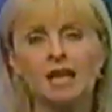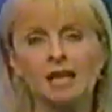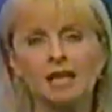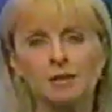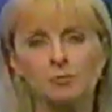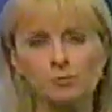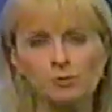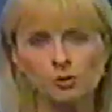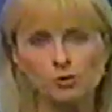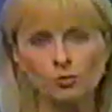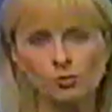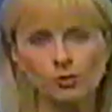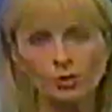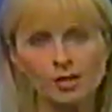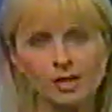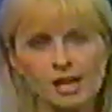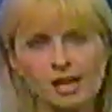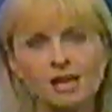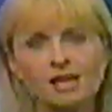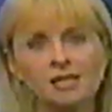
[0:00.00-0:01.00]
In
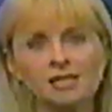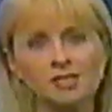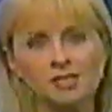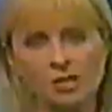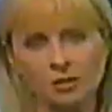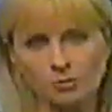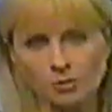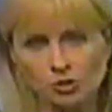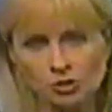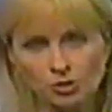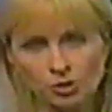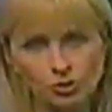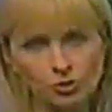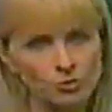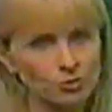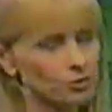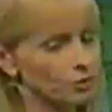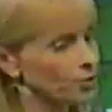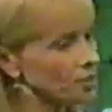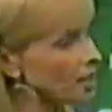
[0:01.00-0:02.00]
Peoria, temperature
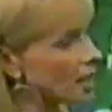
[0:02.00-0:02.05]
currently